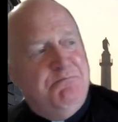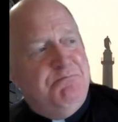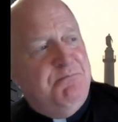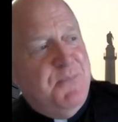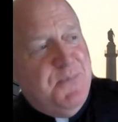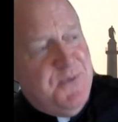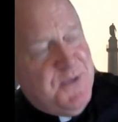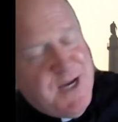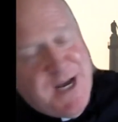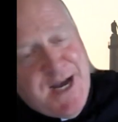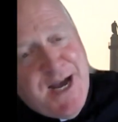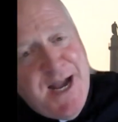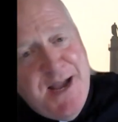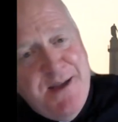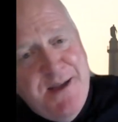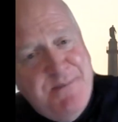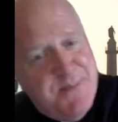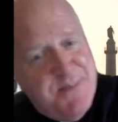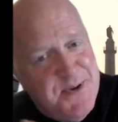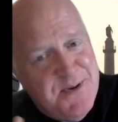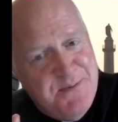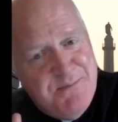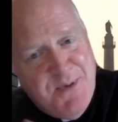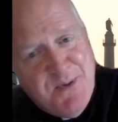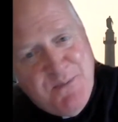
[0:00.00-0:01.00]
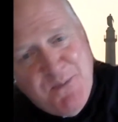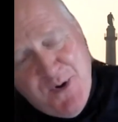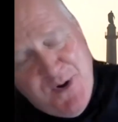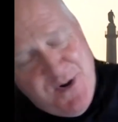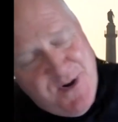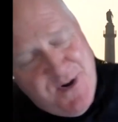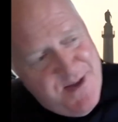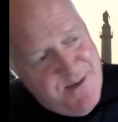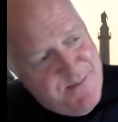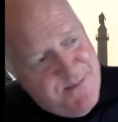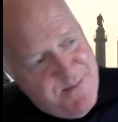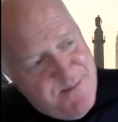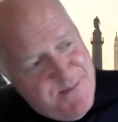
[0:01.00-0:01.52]
time and
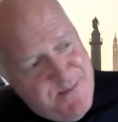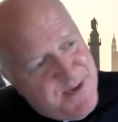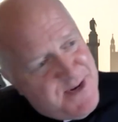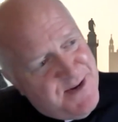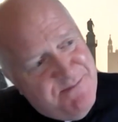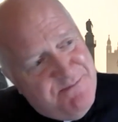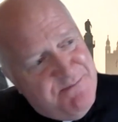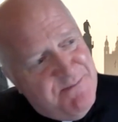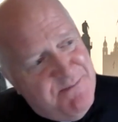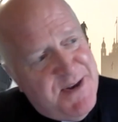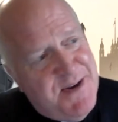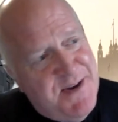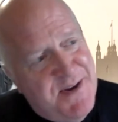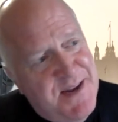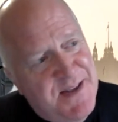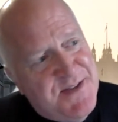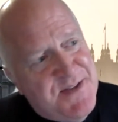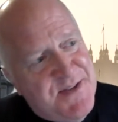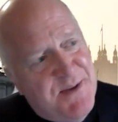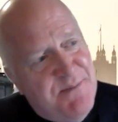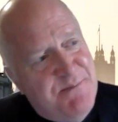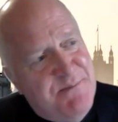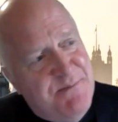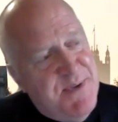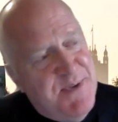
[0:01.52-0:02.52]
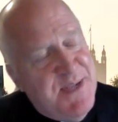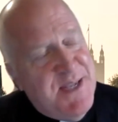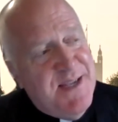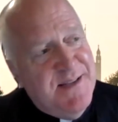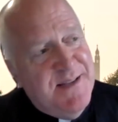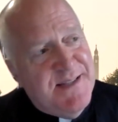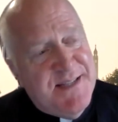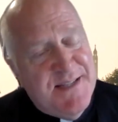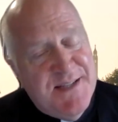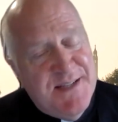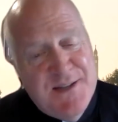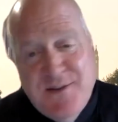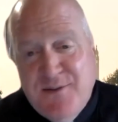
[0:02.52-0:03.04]
memoriam and ends up being
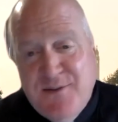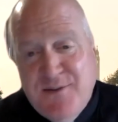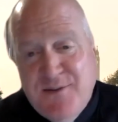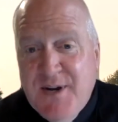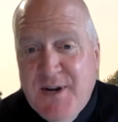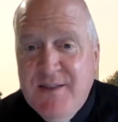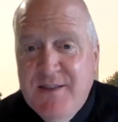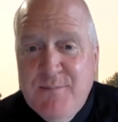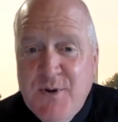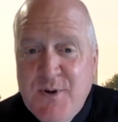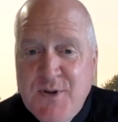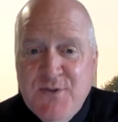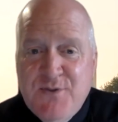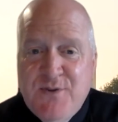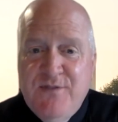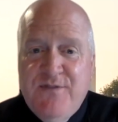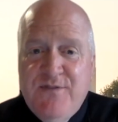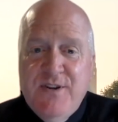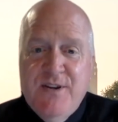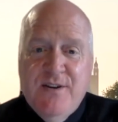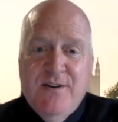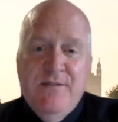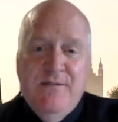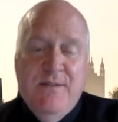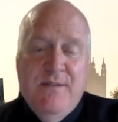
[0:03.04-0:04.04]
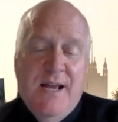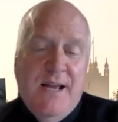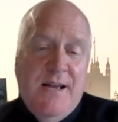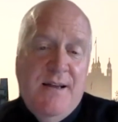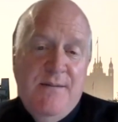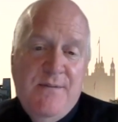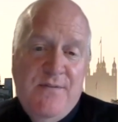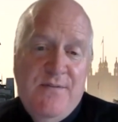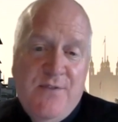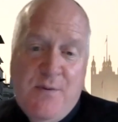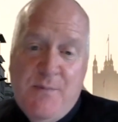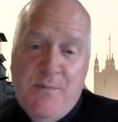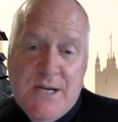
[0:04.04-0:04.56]
still one of the most revered
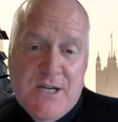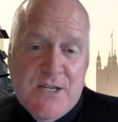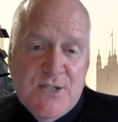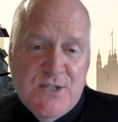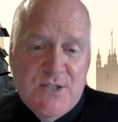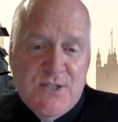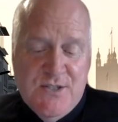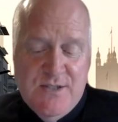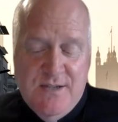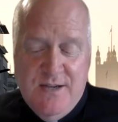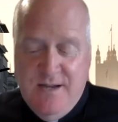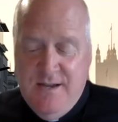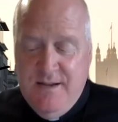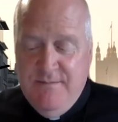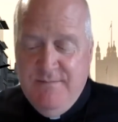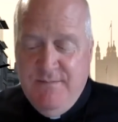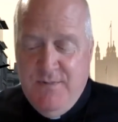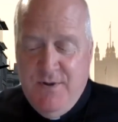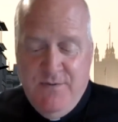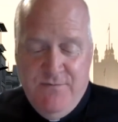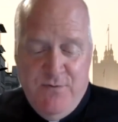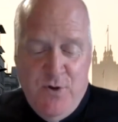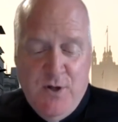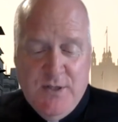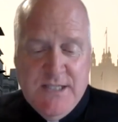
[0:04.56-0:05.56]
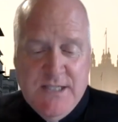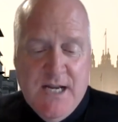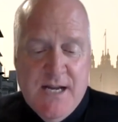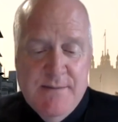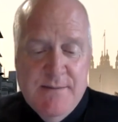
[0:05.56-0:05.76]
filmmakers of all time.